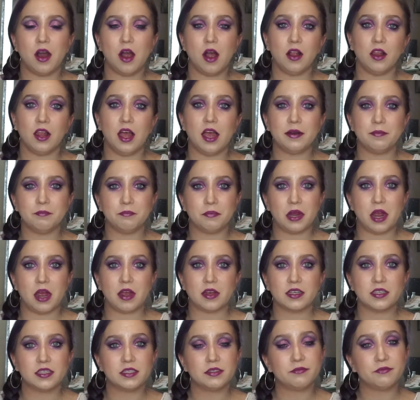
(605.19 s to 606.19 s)
I'll
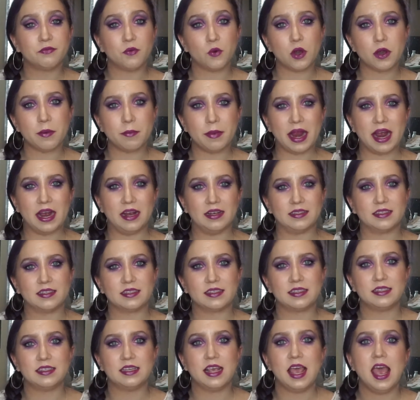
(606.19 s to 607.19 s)
unbox 4
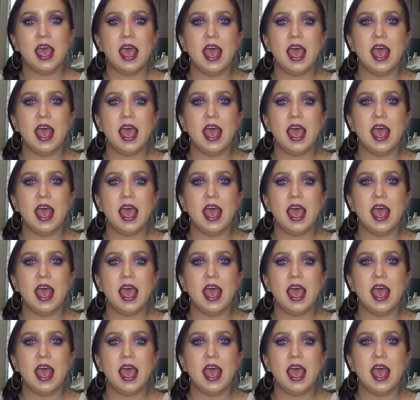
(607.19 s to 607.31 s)
masks